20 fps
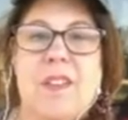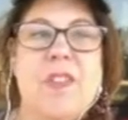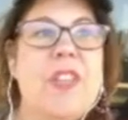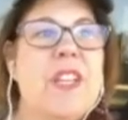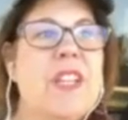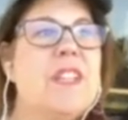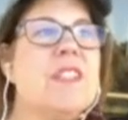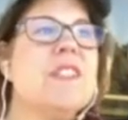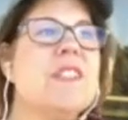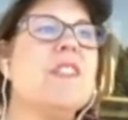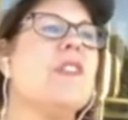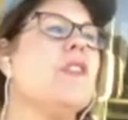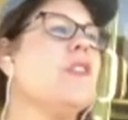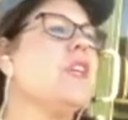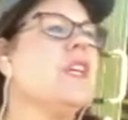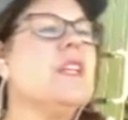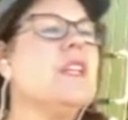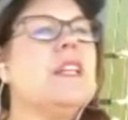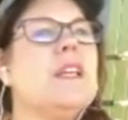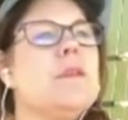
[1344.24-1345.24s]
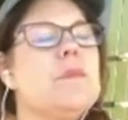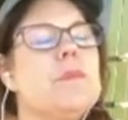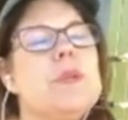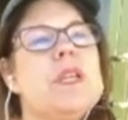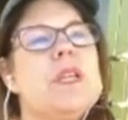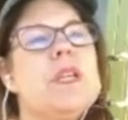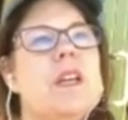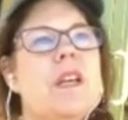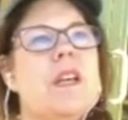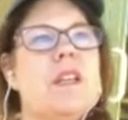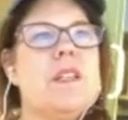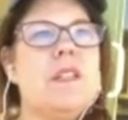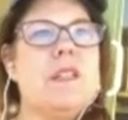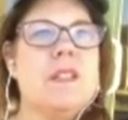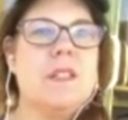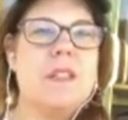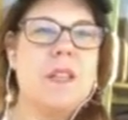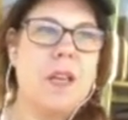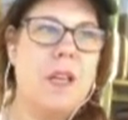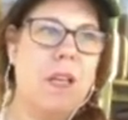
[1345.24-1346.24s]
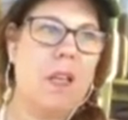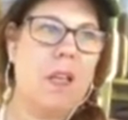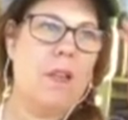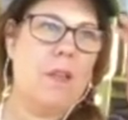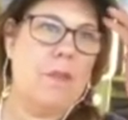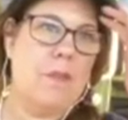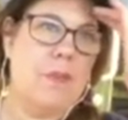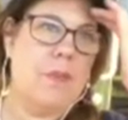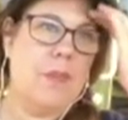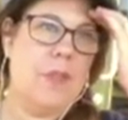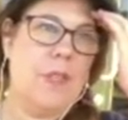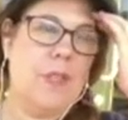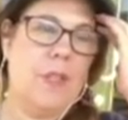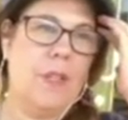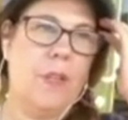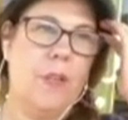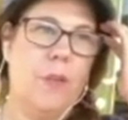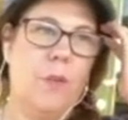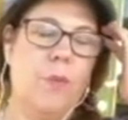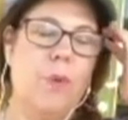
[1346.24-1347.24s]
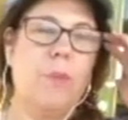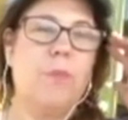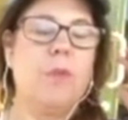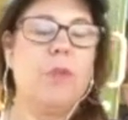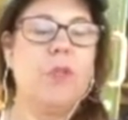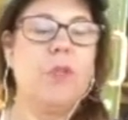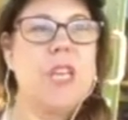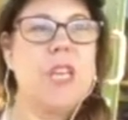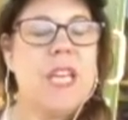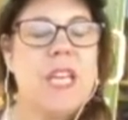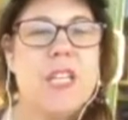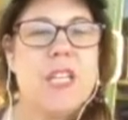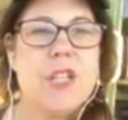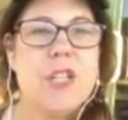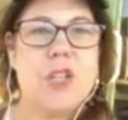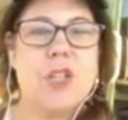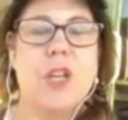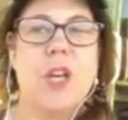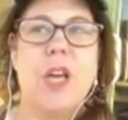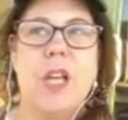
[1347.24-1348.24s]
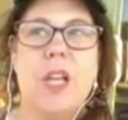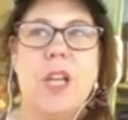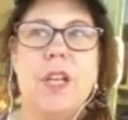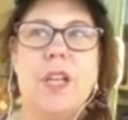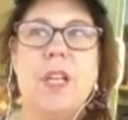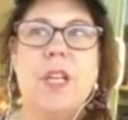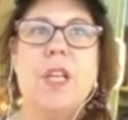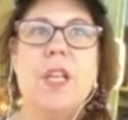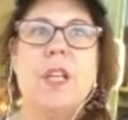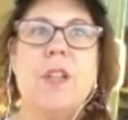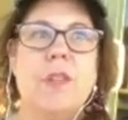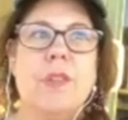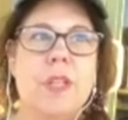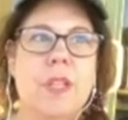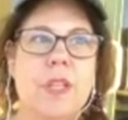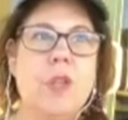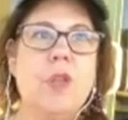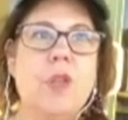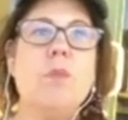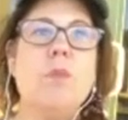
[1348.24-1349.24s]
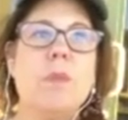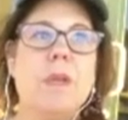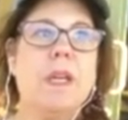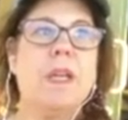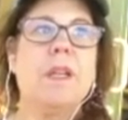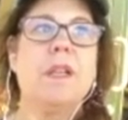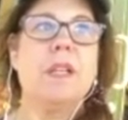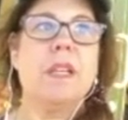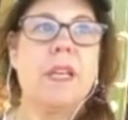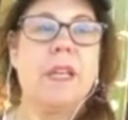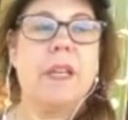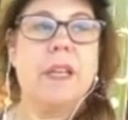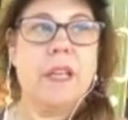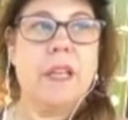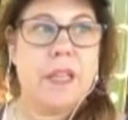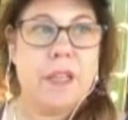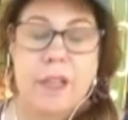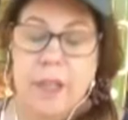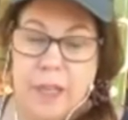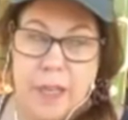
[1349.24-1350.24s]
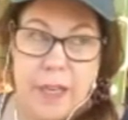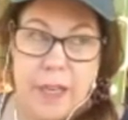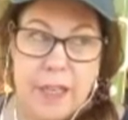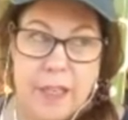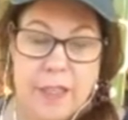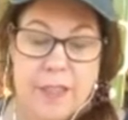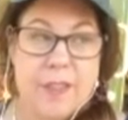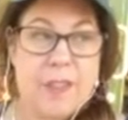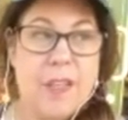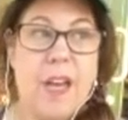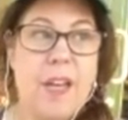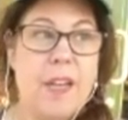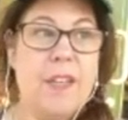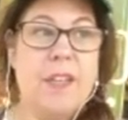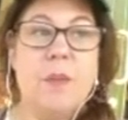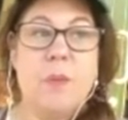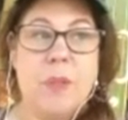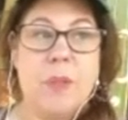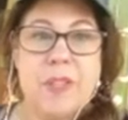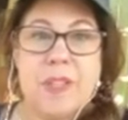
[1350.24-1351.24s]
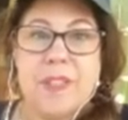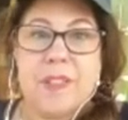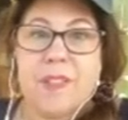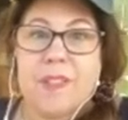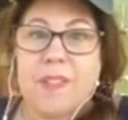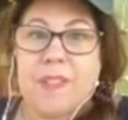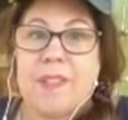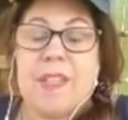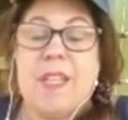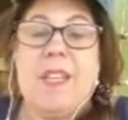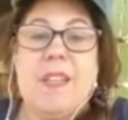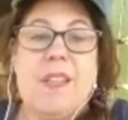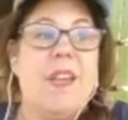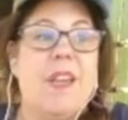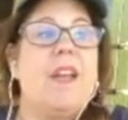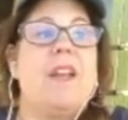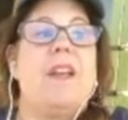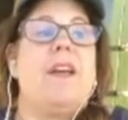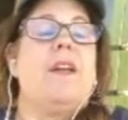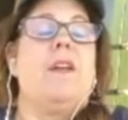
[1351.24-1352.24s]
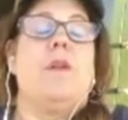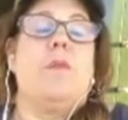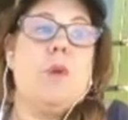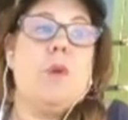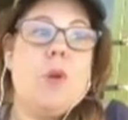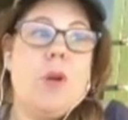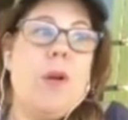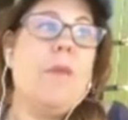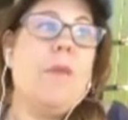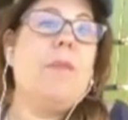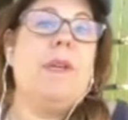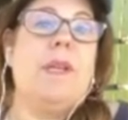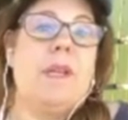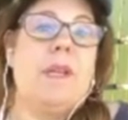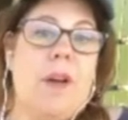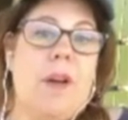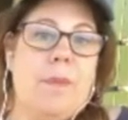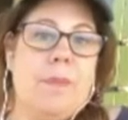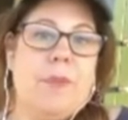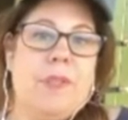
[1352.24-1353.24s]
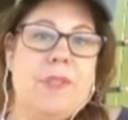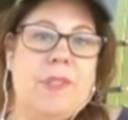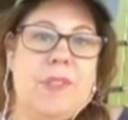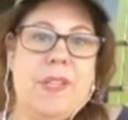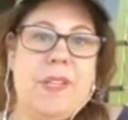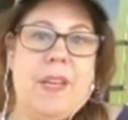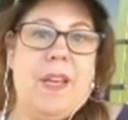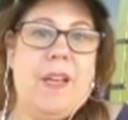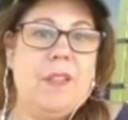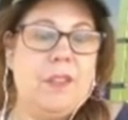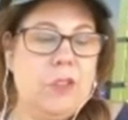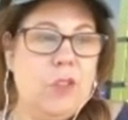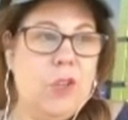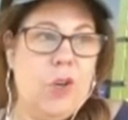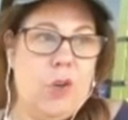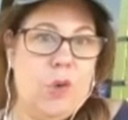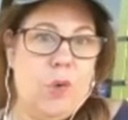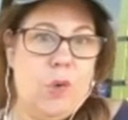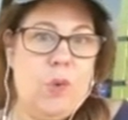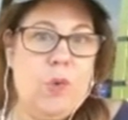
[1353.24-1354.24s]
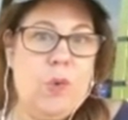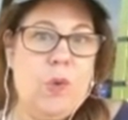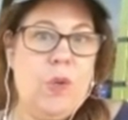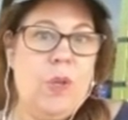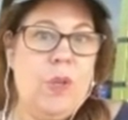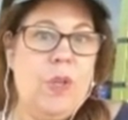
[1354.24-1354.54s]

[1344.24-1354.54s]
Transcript: It is the thing, like, because of their reputation, the human can get anxiety when they see that animal coming up to say hello,